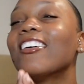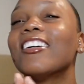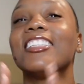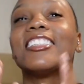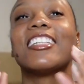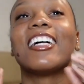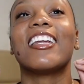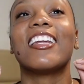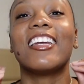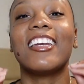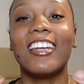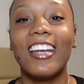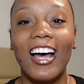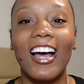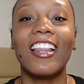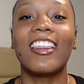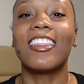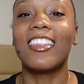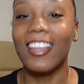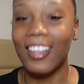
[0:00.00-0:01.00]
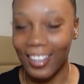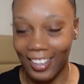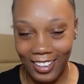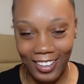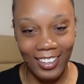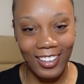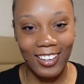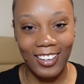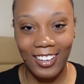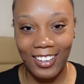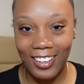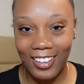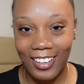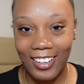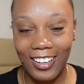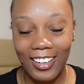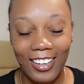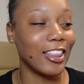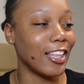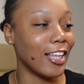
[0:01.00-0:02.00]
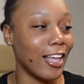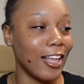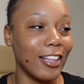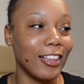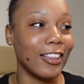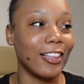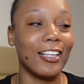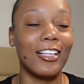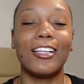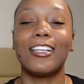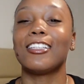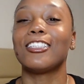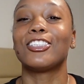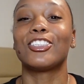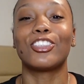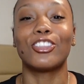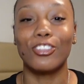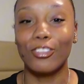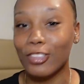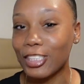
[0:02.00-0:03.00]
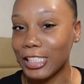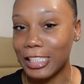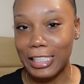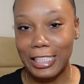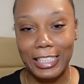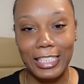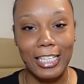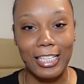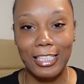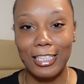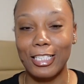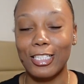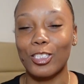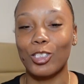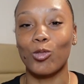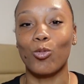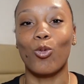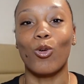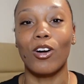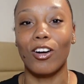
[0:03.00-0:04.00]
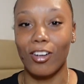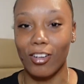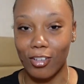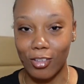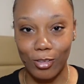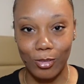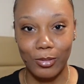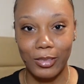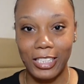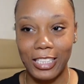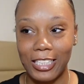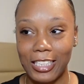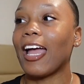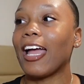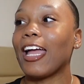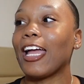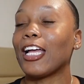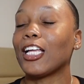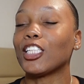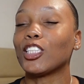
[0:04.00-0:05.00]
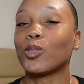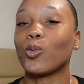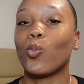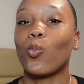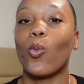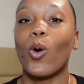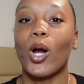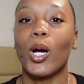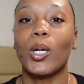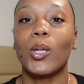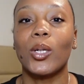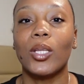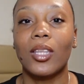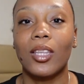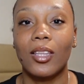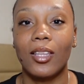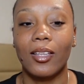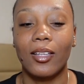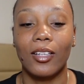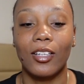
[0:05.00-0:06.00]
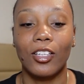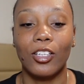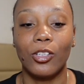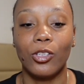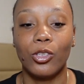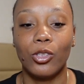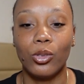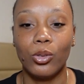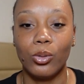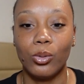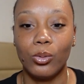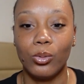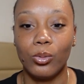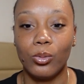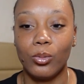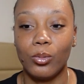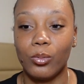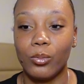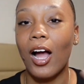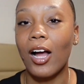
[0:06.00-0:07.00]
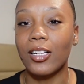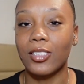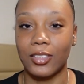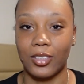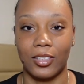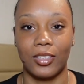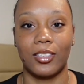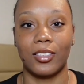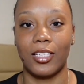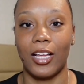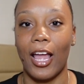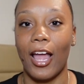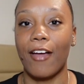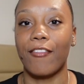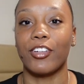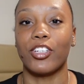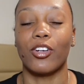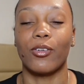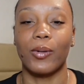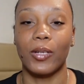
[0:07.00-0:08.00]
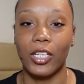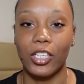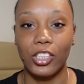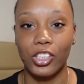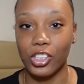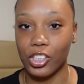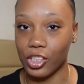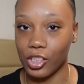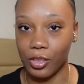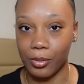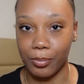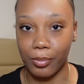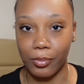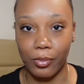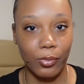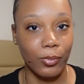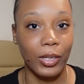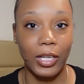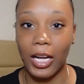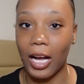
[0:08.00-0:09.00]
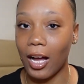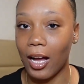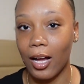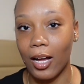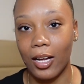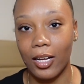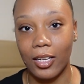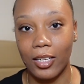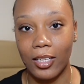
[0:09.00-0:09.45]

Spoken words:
is nothing in these streets, in this world, that is worth you not having a relationship with God.